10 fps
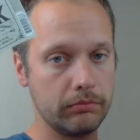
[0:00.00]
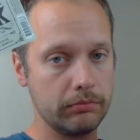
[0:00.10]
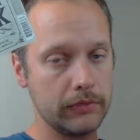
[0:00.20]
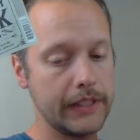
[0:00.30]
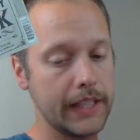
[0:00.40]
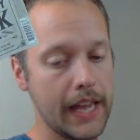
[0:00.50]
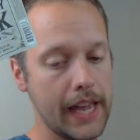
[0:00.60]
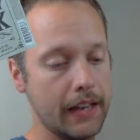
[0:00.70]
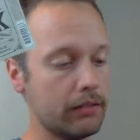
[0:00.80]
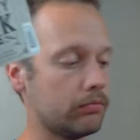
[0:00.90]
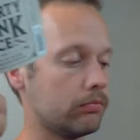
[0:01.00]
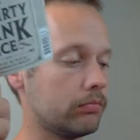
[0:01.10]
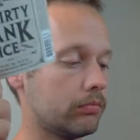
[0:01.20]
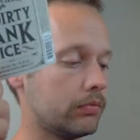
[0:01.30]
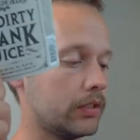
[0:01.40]
in the can.
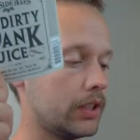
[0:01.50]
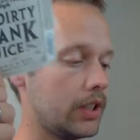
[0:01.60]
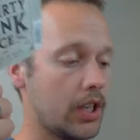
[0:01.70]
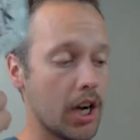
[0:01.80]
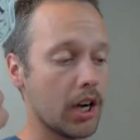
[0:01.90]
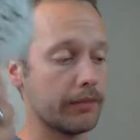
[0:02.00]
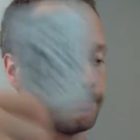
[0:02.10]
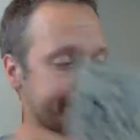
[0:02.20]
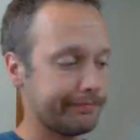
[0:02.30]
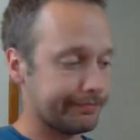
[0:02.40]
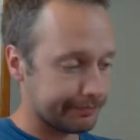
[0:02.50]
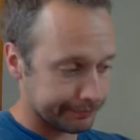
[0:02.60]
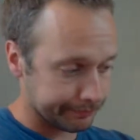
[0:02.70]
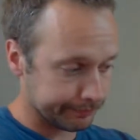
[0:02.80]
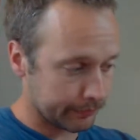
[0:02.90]
I
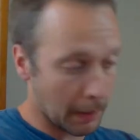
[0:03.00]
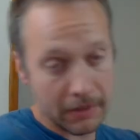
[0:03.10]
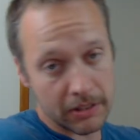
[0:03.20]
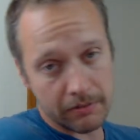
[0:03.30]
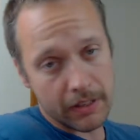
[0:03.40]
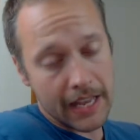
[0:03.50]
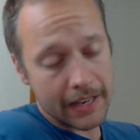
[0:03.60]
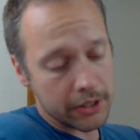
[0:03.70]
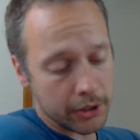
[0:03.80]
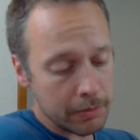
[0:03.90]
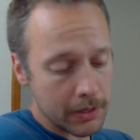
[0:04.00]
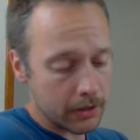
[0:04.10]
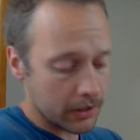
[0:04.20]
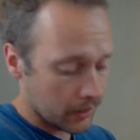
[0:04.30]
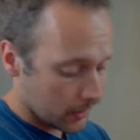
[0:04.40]
mean, again, good beer,
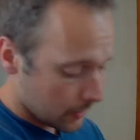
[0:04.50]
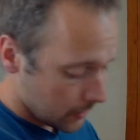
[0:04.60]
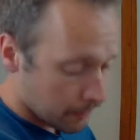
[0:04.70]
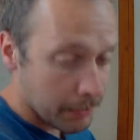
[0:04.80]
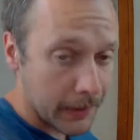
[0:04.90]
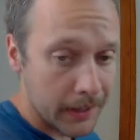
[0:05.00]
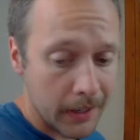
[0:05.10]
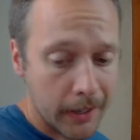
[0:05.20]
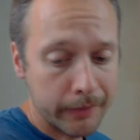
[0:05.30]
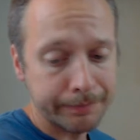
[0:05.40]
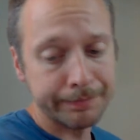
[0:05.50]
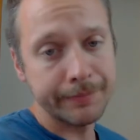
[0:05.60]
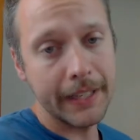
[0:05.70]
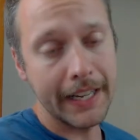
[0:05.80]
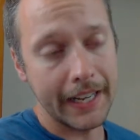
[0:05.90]
but
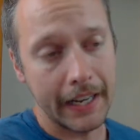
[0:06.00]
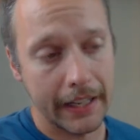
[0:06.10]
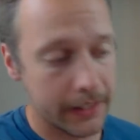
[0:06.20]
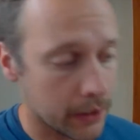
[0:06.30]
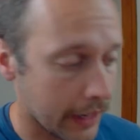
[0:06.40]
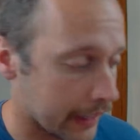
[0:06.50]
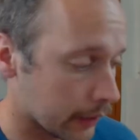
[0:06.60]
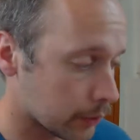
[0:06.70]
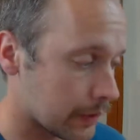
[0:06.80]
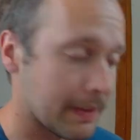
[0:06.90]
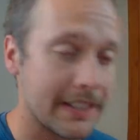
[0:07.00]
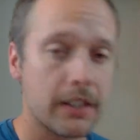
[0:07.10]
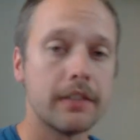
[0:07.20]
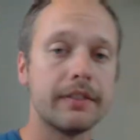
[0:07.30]
I don't see myself